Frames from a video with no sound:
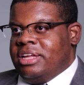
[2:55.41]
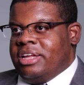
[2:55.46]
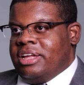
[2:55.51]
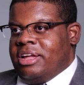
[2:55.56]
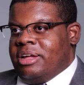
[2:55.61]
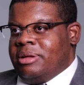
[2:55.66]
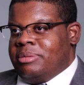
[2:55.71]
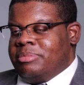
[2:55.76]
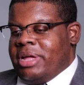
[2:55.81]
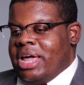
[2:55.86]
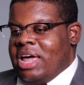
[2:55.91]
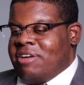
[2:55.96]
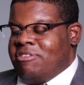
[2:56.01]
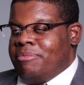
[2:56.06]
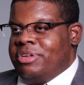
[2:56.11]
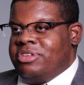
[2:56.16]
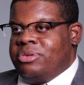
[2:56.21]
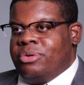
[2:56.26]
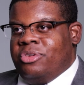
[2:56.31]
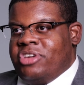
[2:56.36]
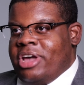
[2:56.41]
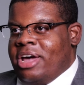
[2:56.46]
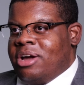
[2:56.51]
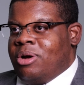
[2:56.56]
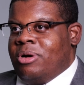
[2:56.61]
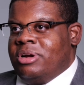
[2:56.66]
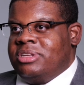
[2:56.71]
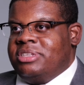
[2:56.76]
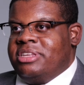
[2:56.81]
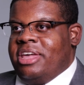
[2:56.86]
I haven't been to a
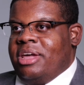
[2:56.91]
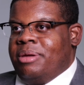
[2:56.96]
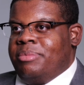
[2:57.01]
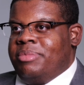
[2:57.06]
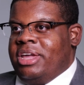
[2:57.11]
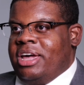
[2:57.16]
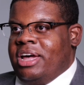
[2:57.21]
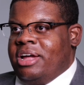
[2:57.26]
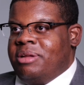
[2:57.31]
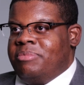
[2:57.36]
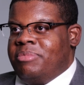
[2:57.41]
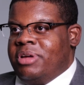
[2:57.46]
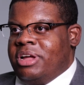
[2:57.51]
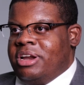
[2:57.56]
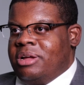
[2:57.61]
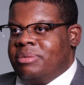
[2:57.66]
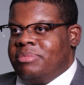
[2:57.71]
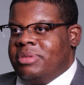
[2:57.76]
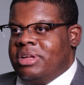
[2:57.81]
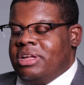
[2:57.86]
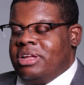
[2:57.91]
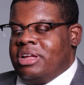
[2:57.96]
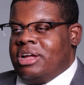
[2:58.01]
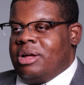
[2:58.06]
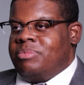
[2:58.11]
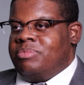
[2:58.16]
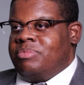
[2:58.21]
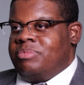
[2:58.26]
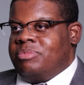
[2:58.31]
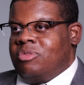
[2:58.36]
Jaguars game yet, but
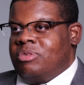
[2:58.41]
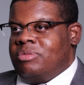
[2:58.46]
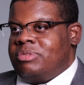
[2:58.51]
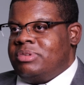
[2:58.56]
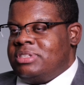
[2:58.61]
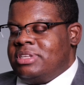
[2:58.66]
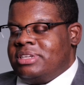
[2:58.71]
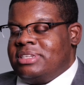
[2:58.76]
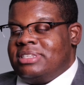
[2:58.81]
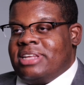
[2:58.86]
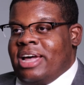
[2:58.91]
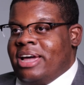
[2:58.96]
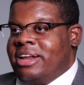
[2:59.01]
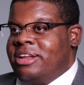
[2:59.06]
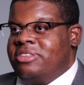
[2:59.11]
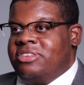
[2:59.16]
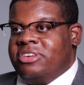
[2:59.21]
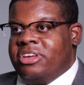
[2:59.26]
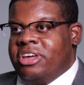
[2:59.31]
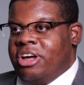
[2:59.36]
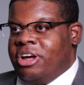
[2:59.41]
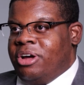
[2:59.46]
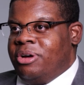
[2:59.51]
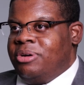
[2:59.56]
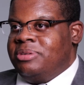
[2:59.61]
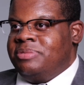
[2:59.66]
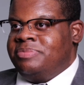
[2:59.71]
I'm excited to go.